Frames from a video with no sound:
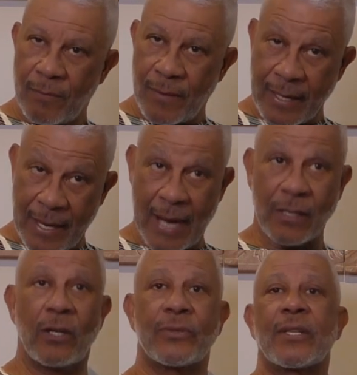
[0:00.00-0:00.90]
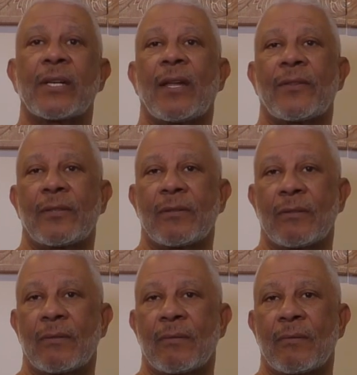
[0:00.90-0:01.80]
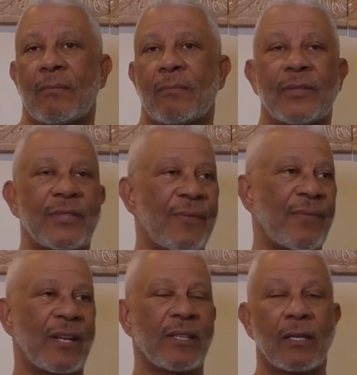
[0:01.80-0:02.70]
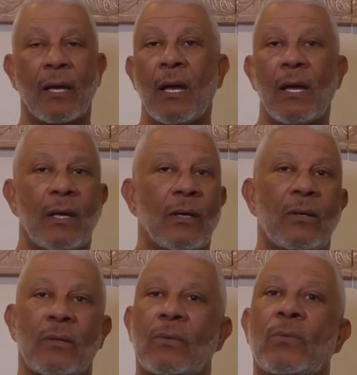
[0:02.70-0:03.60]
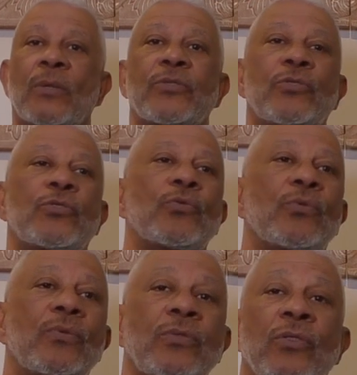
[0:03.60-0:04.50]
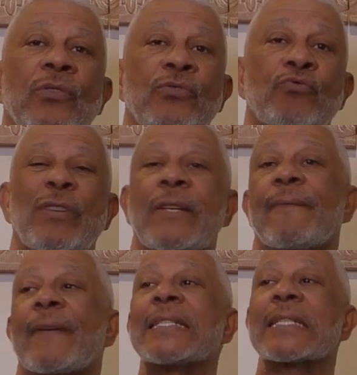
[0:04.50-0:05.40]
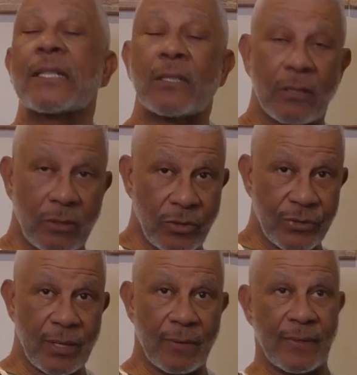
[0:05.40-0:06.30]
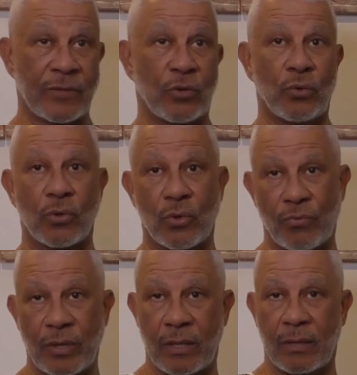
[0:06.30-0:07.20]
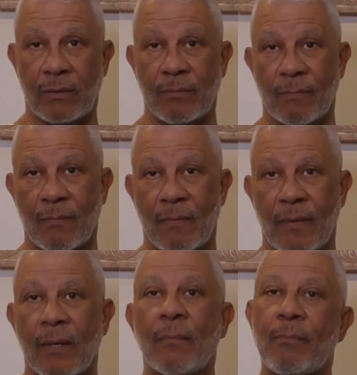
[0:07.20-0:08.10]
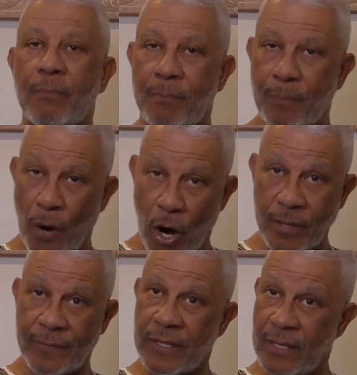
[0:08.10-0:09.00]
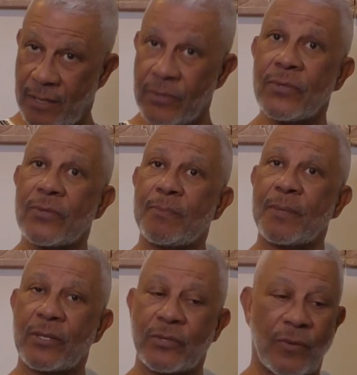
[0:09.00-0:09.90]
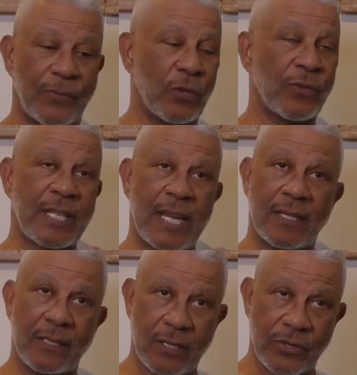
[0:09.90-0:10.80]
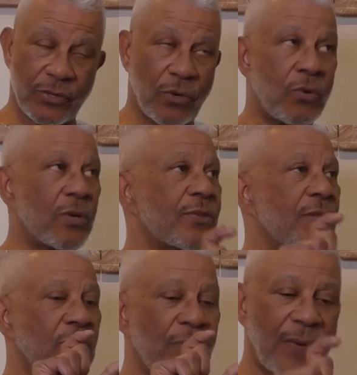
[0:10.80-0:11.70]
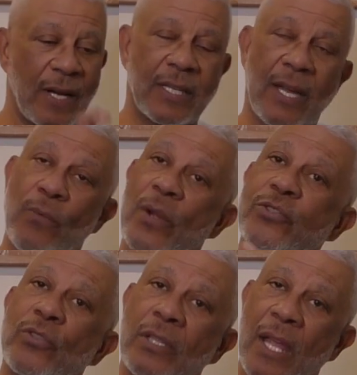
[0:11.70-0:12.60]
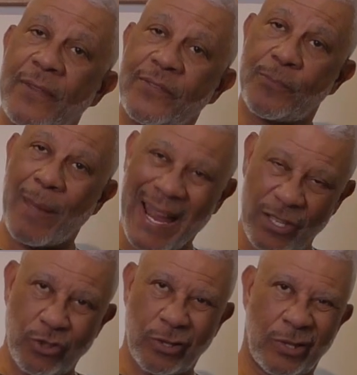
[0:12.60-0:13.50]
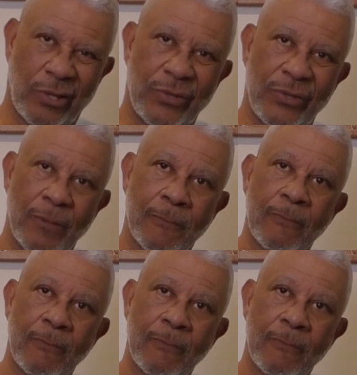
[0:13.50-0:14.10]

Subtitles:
They can go together, but it's not finding what you're reinventing yourself as a new career. Part of it is because if you're taking this course and you're finding out what your life's passion is,